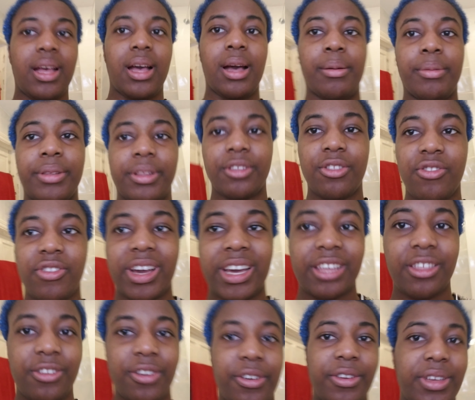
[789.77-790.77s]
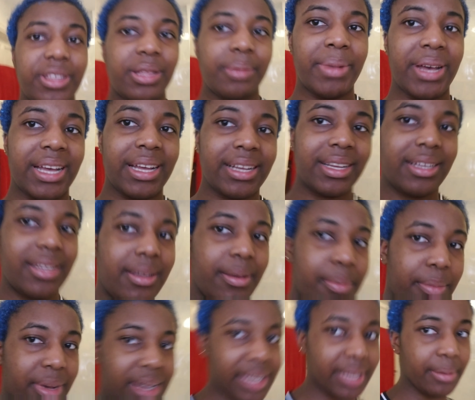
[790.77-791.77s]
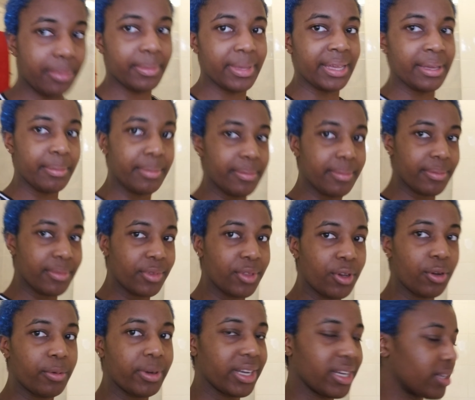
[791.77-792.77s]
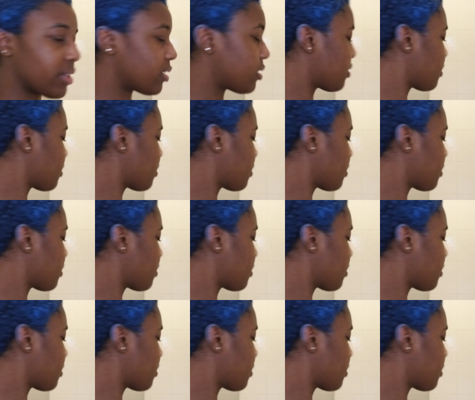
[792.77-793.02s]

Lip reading: I'm gonna try to show you the back, but it may not work.